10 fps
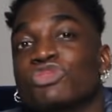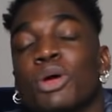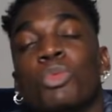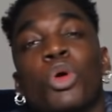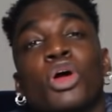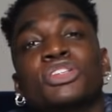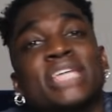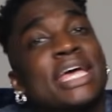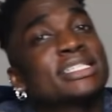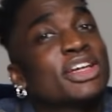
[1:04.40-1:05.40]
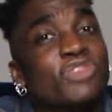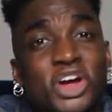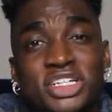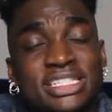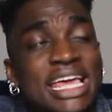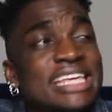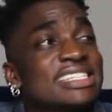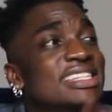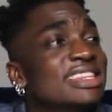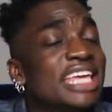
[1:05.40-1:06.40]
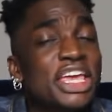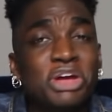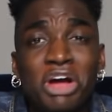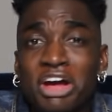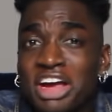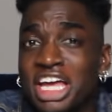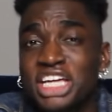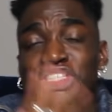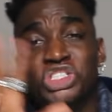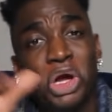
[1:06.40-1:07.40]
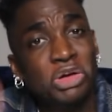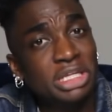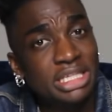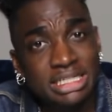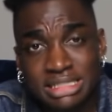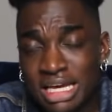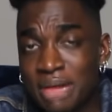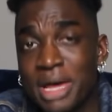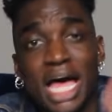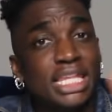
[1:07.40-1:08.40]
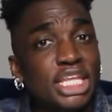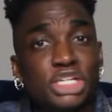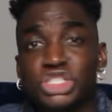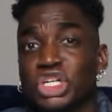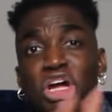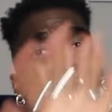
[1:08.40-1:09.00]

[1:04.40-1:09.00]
from worlds as diverse as theater, journalism, literature,